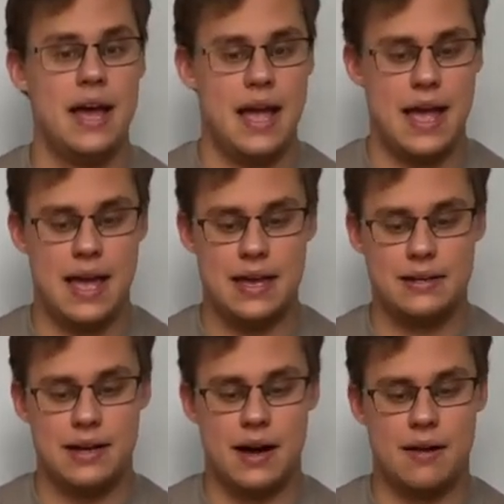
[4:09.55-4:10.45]

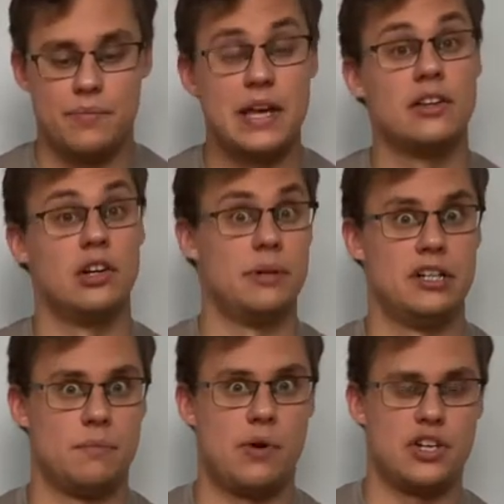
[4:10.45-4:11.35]
and, um, and a little bit of
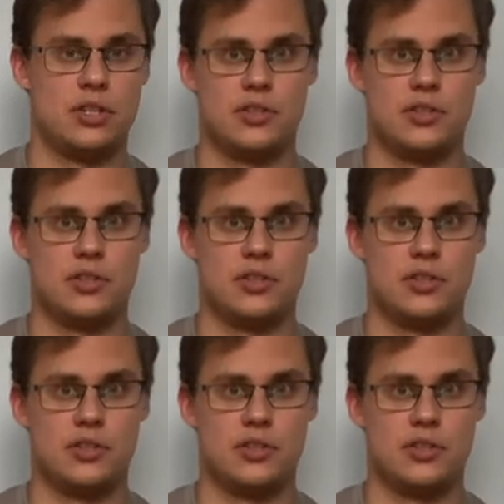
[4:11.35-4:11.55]
depression.